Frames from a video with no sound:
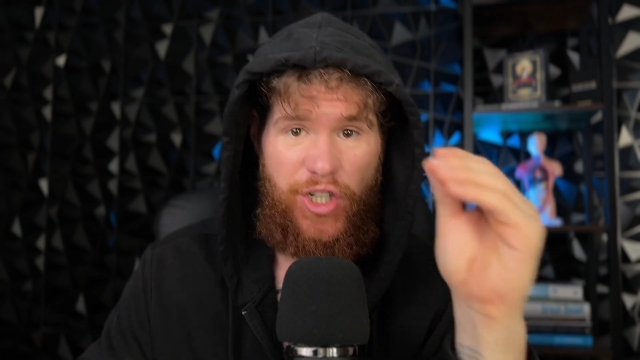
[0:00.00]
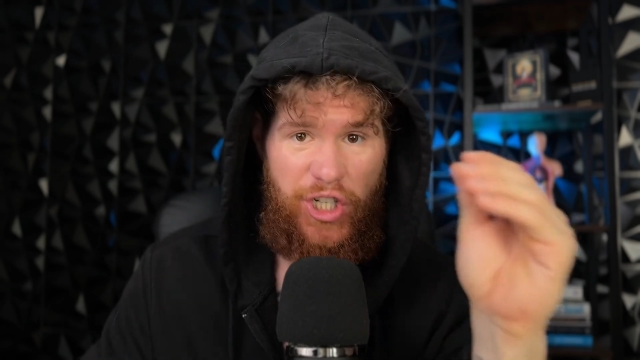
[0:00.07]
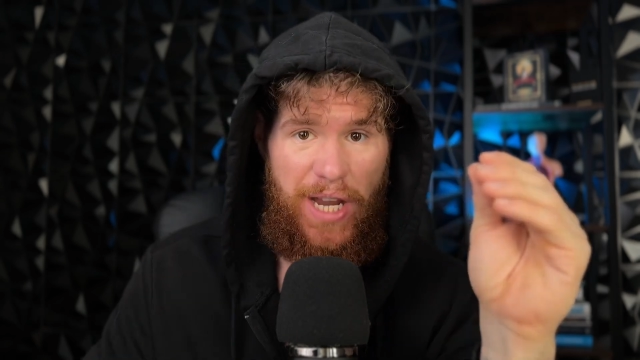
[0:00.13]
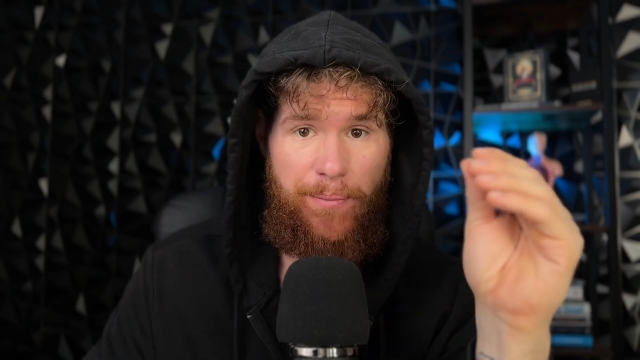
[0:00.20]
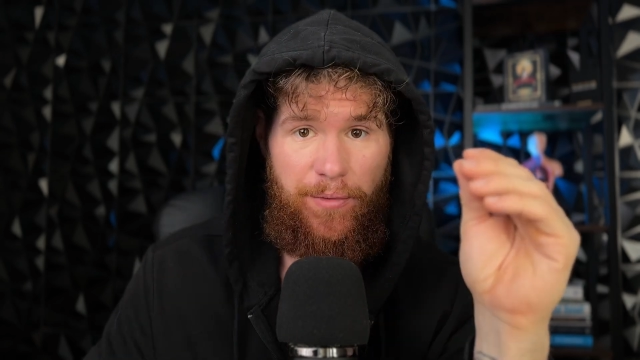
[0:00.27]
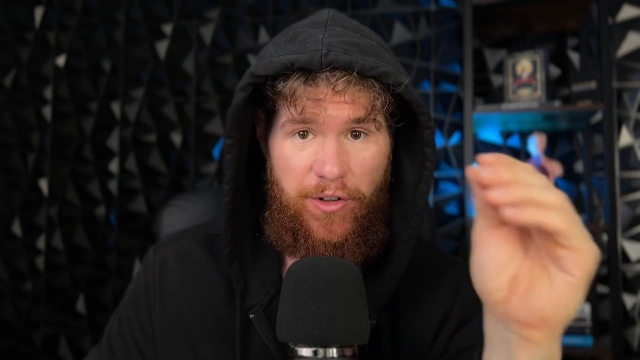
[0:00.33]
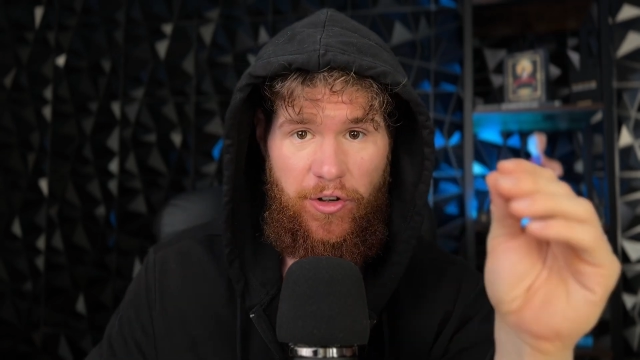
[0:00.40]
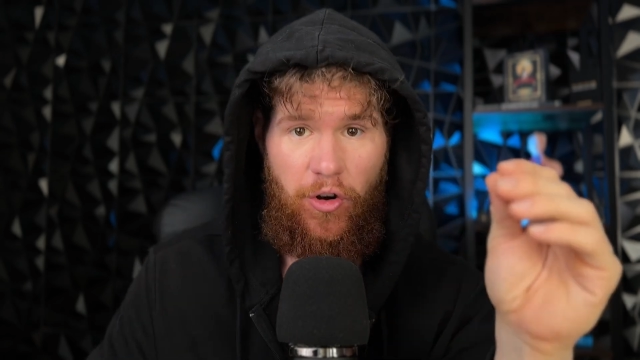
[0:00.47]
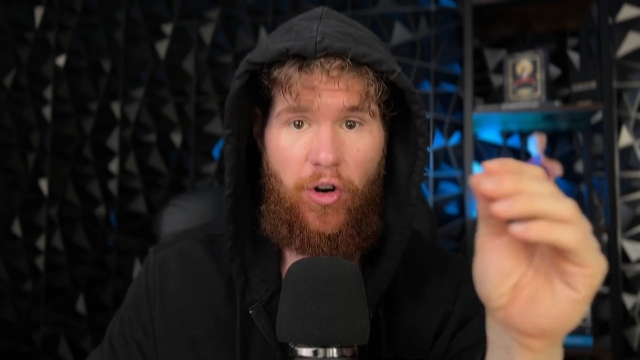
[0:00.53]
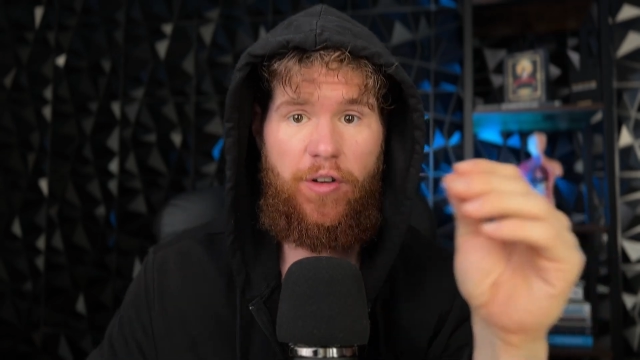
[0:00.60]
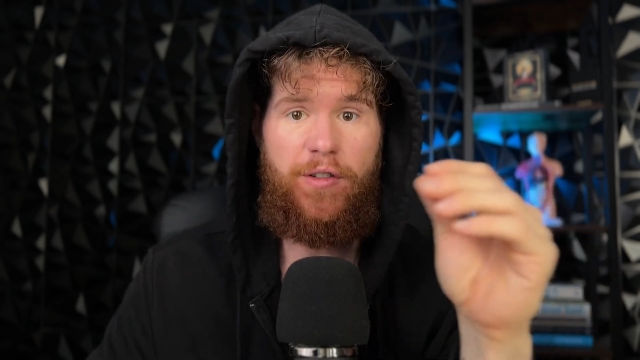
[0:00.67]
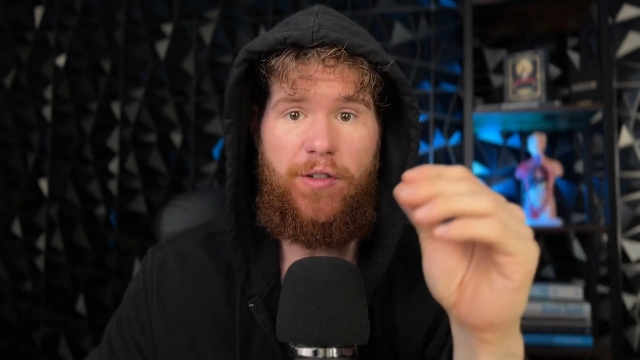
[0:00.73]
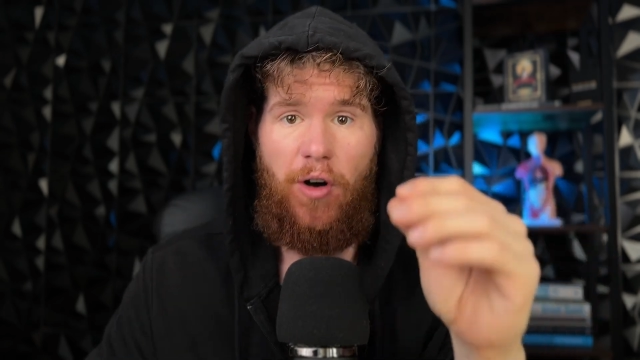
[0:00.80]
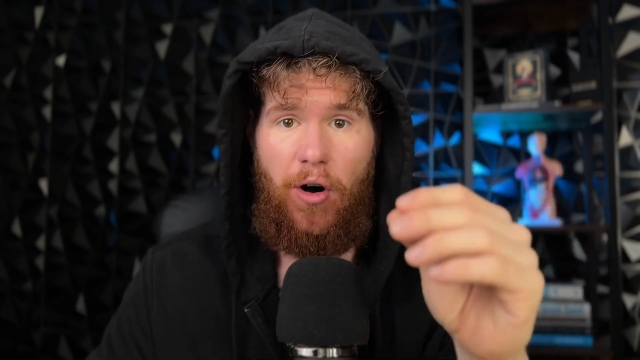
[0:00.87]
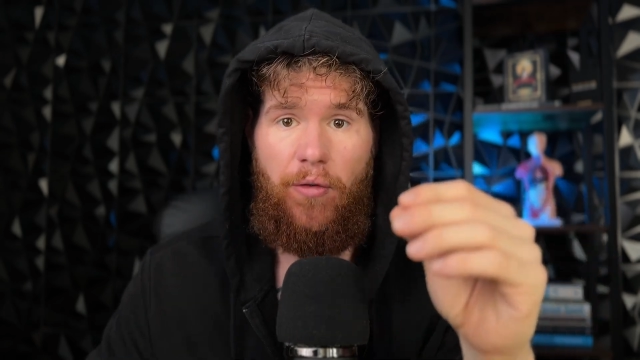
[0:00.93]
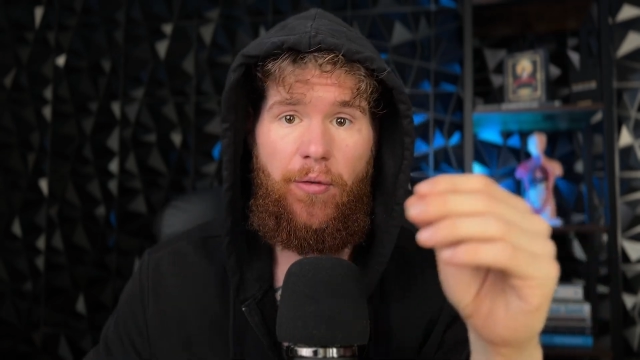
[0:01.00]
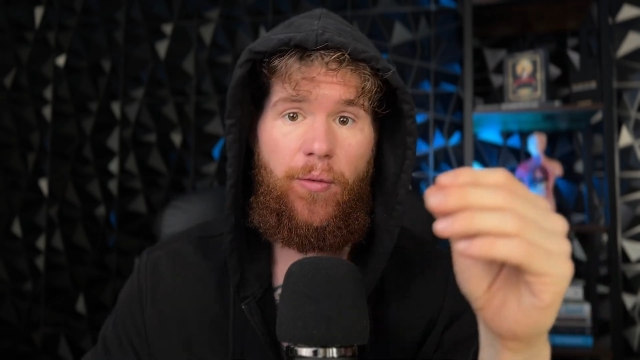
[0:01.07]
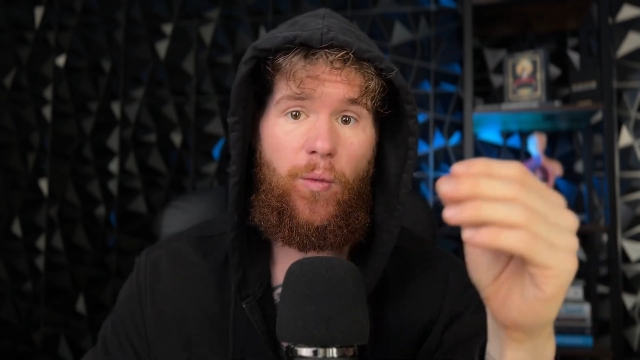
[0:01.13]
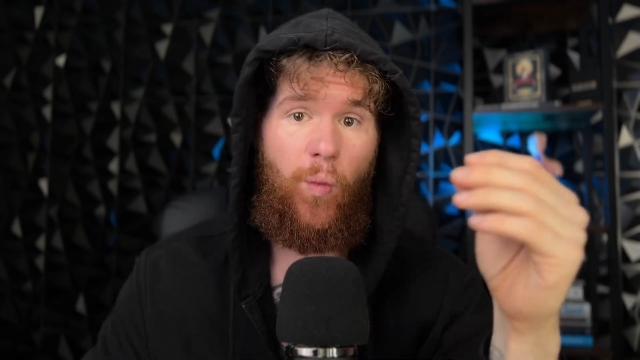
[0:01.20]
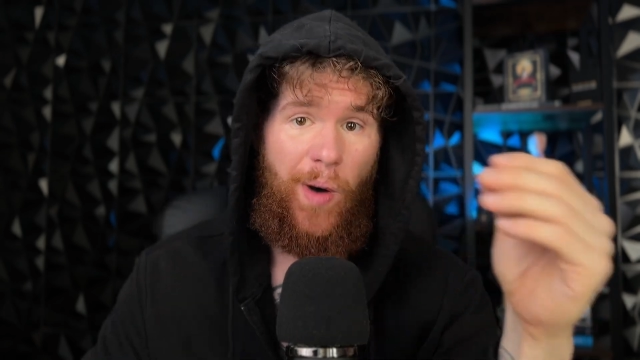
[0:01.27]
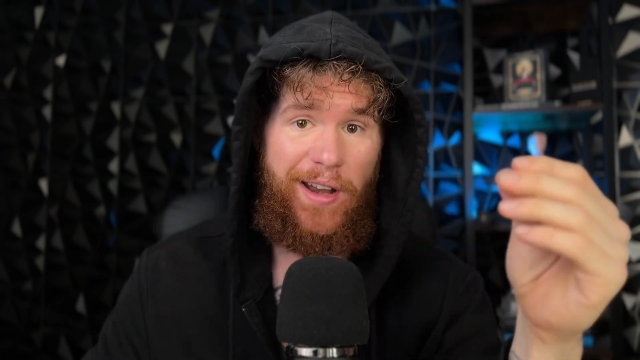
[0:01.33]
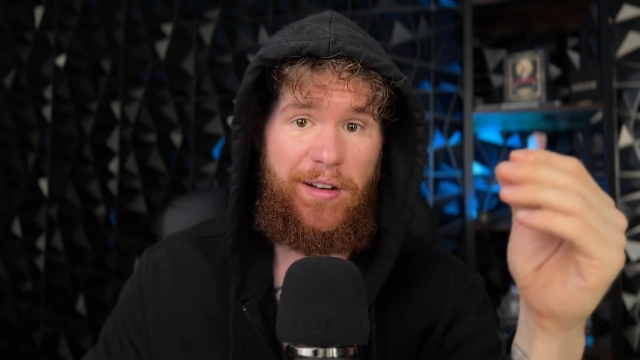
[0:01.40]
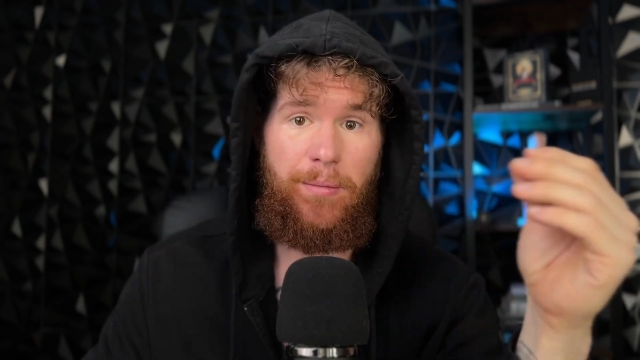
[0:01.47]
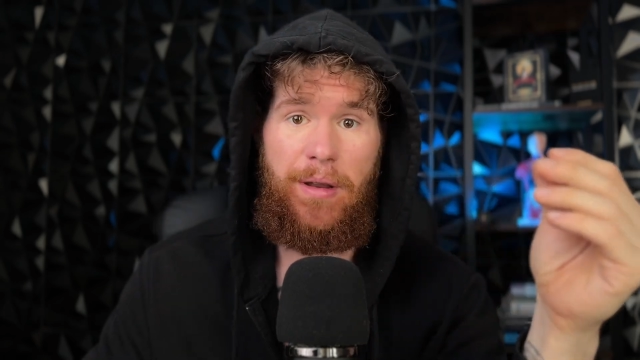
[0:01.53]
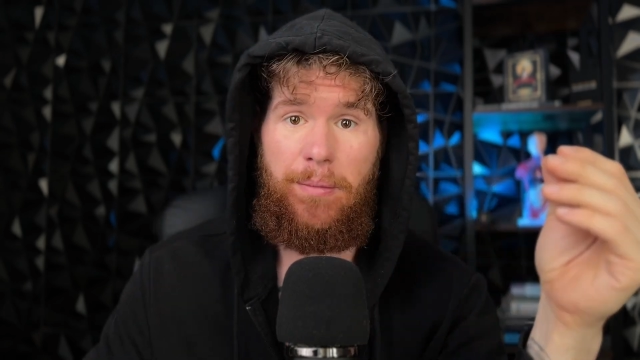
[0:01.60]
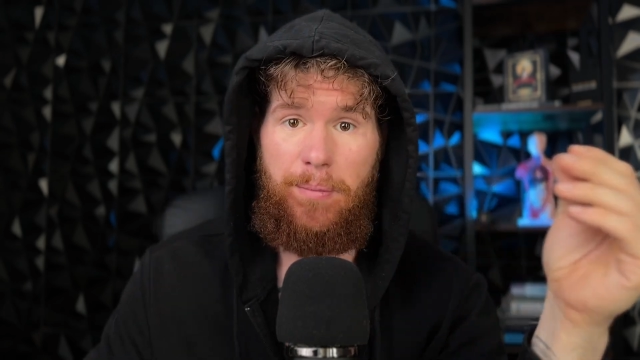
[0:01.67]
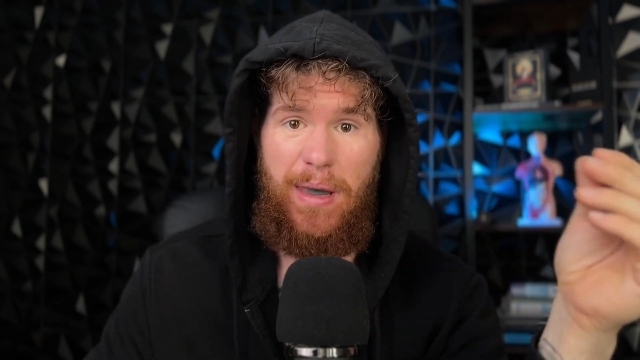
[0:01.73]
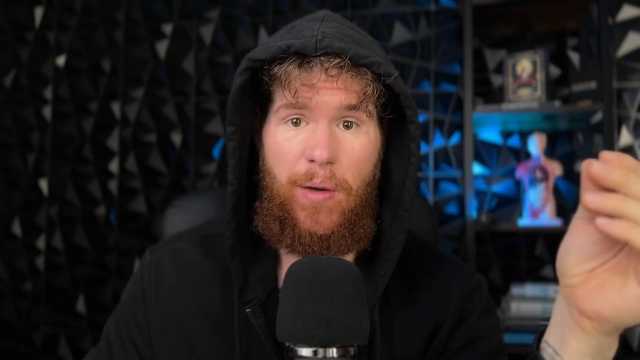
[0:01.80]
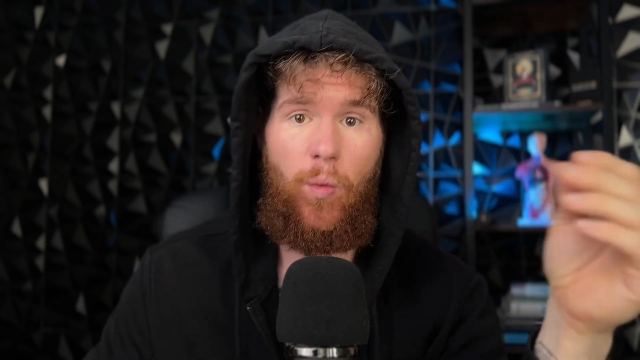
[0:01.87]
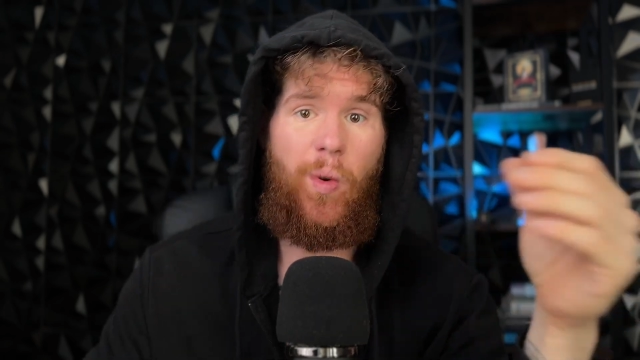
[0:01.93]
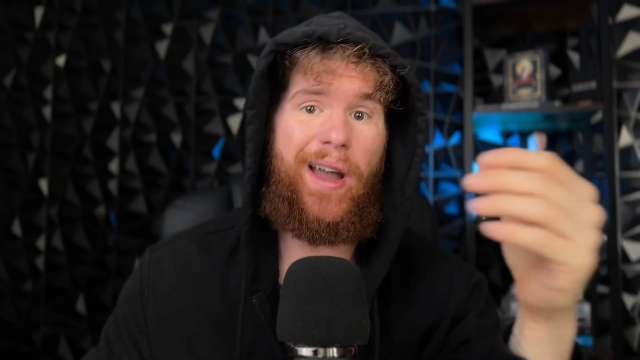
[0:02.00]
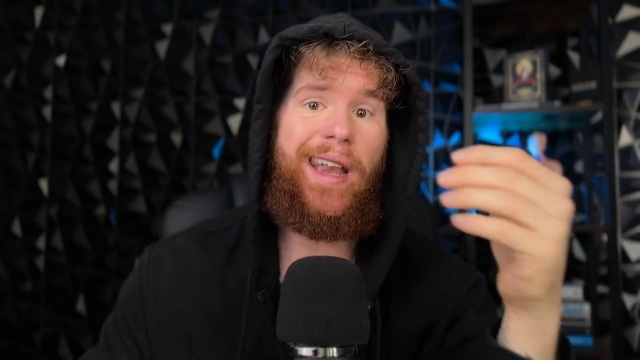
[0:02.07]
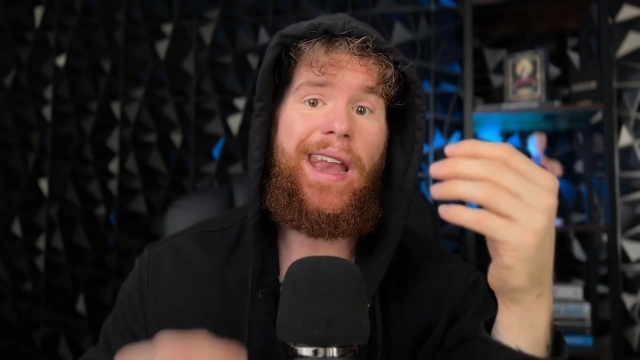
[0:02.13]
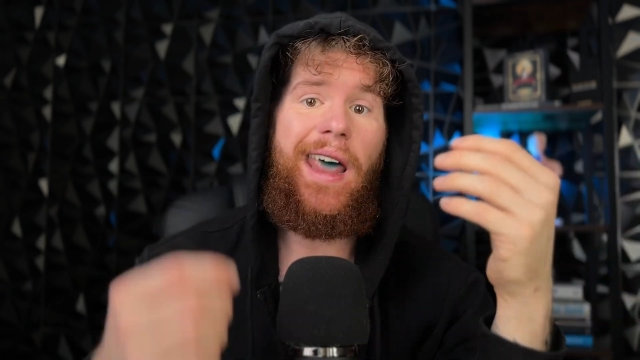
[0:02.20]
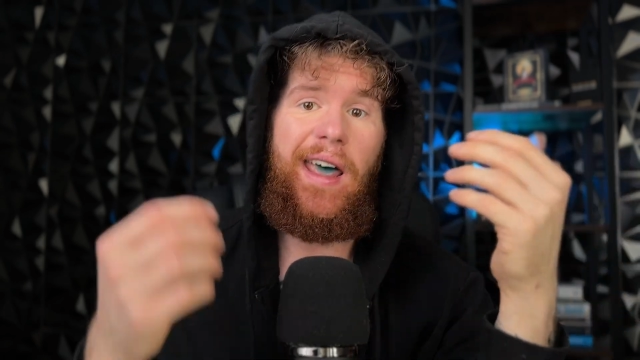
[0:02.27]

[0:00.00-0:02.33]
cheap source of vitamin B1